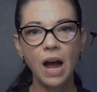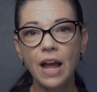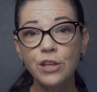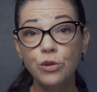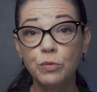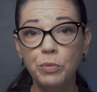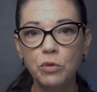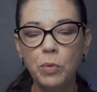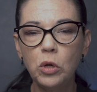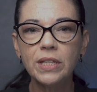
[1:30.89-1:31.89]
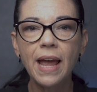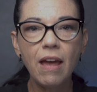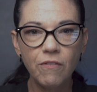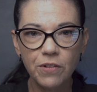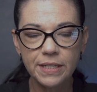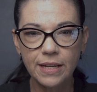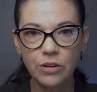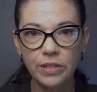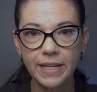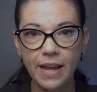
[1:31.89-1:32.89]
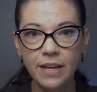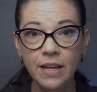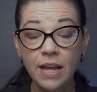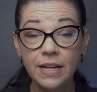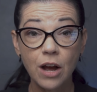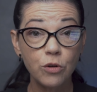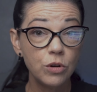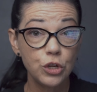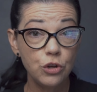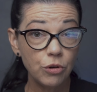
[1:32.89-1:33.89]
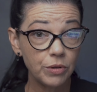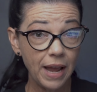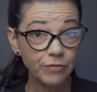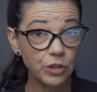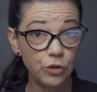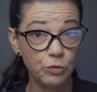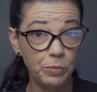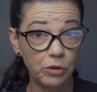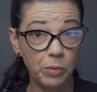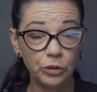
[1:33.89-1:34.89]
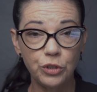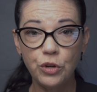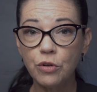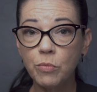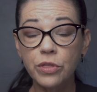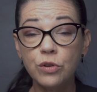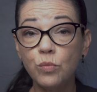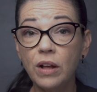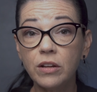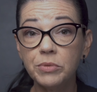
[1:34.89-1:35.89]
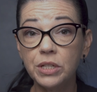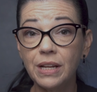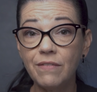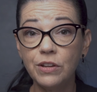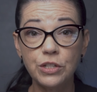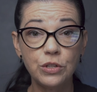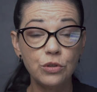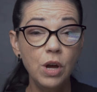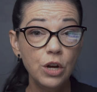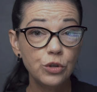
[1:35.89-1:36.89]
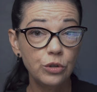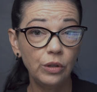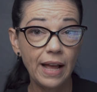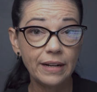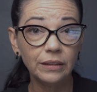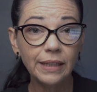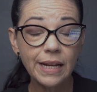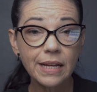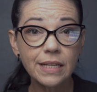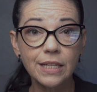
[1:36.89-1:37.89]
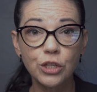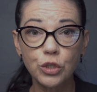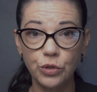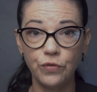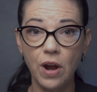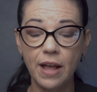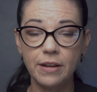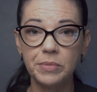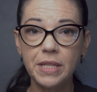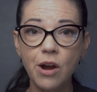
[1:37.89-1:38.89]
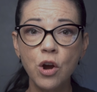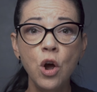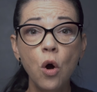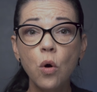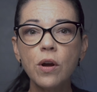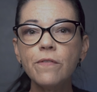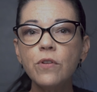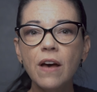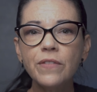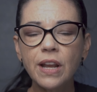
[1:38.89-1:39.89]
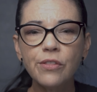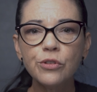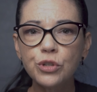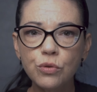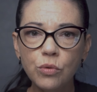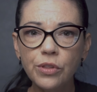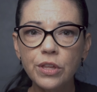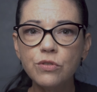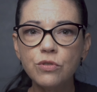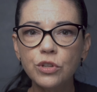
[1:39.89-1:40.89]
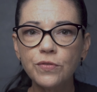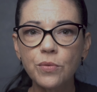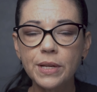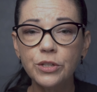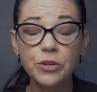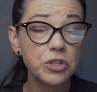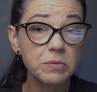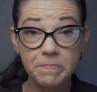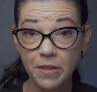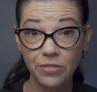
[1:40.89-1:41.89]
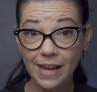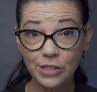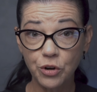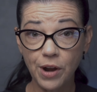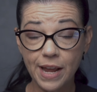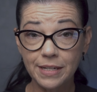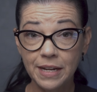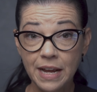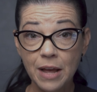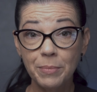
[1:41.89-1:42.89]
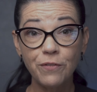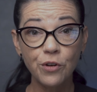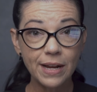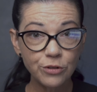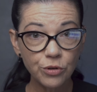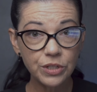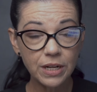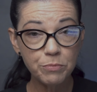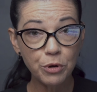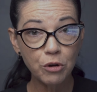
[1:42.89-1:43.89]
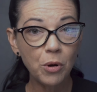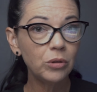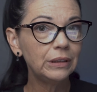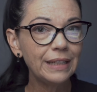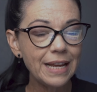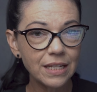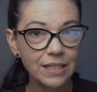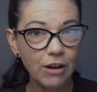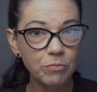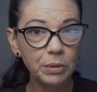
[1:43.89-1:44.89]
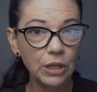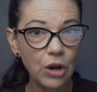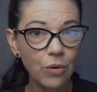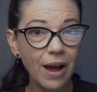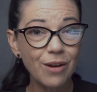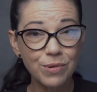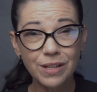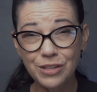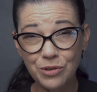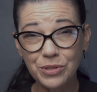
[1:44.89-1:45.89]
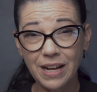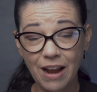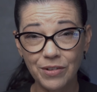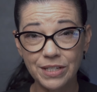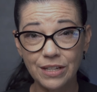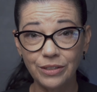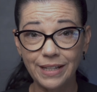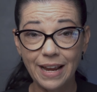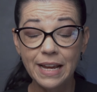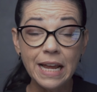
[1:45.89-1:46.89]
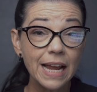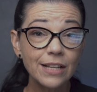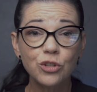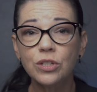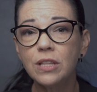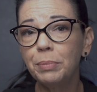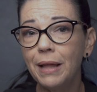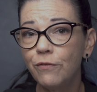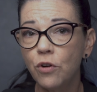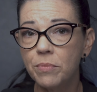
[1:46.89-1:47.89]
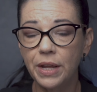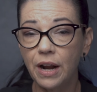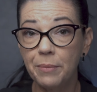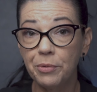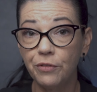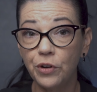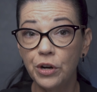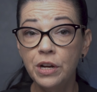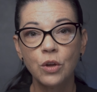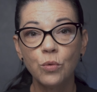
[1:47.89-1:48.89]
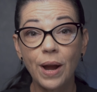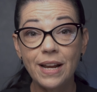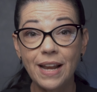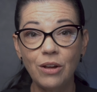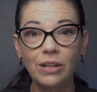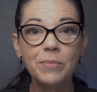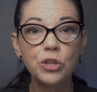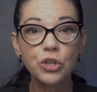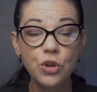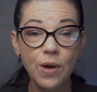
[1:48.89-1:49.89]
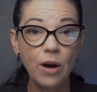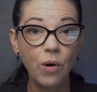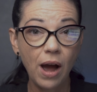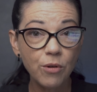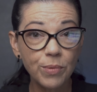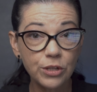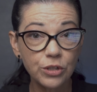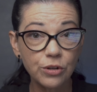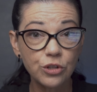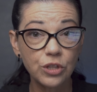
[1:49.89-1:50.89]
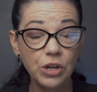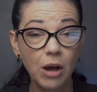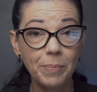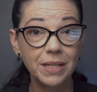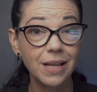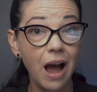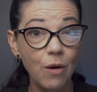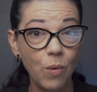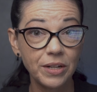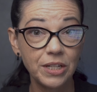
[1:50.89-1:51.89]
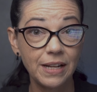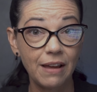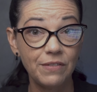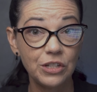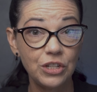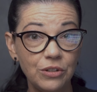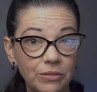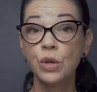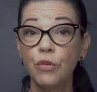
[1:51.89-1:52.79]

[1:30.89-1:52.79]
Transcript: I use BookBolt every single day. Now, you don't have to use BookBolt. You're more than welcome to dive into Google Analytics and search for items there. Or if you have another tool that you use for research, that's great. But if you're interested in BookBolt, link is down below. I really use it every single day. It's just the platform that I prefer. Right now, let me show you how I research the topics I want to dive into.